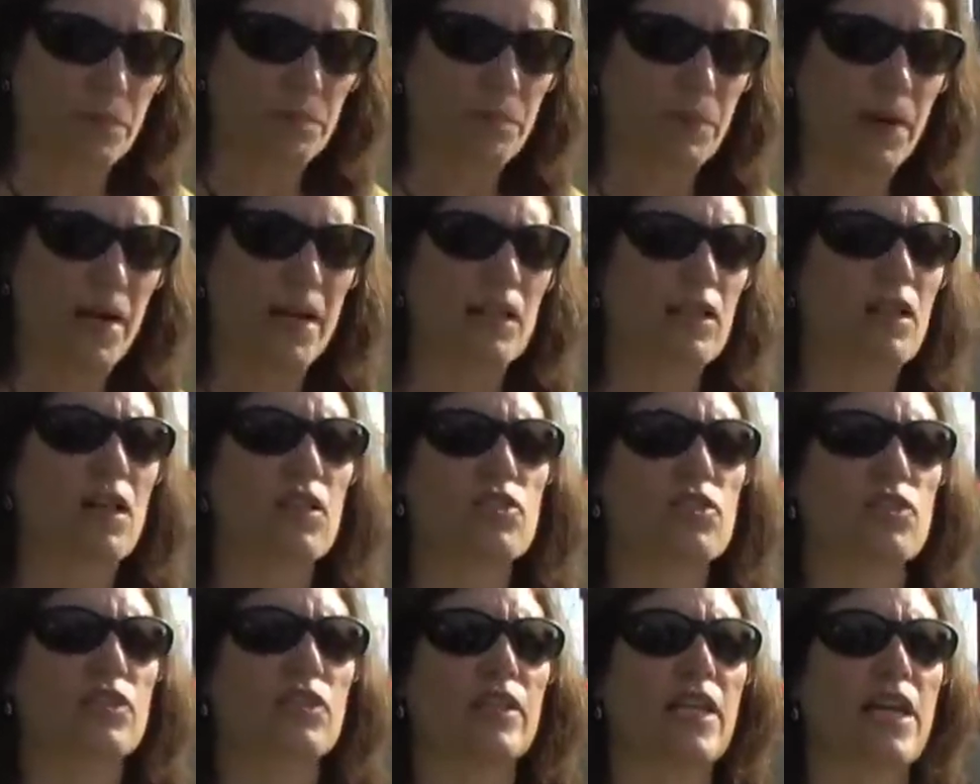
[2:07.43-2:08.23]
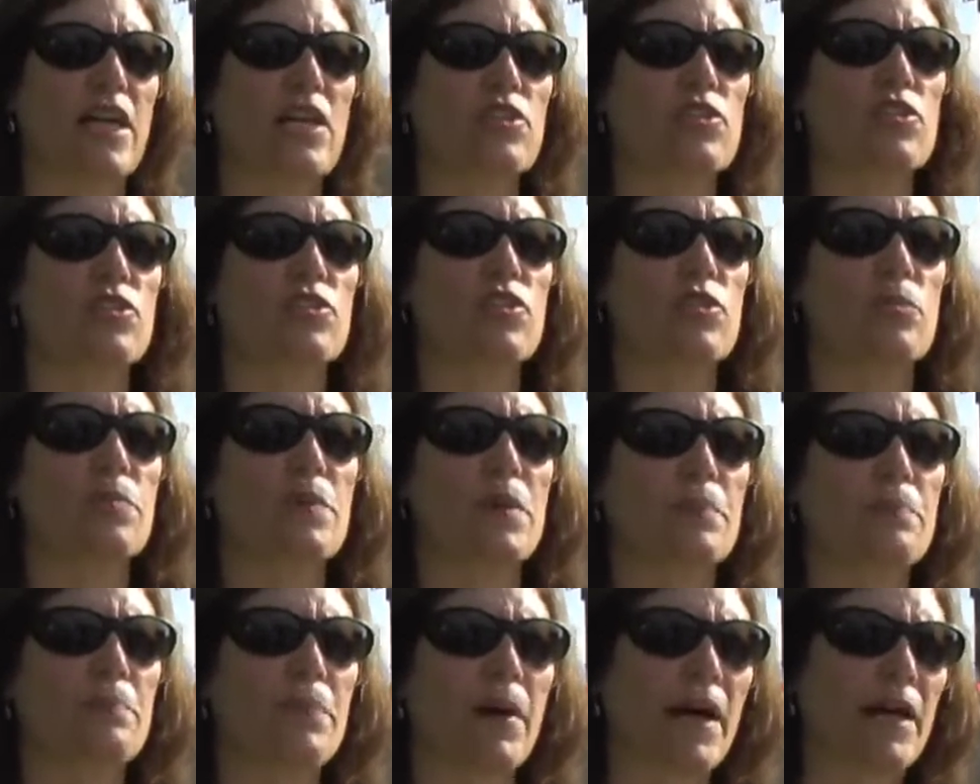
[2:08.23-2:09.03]
Biological agents should
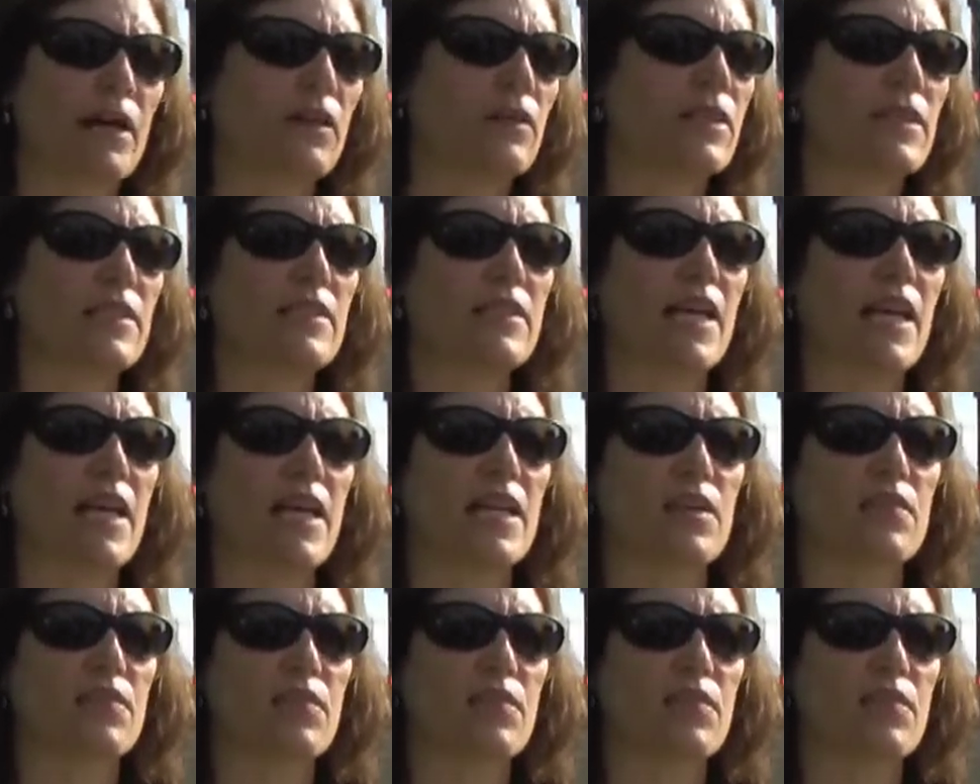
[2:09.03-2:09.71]
be biocontained.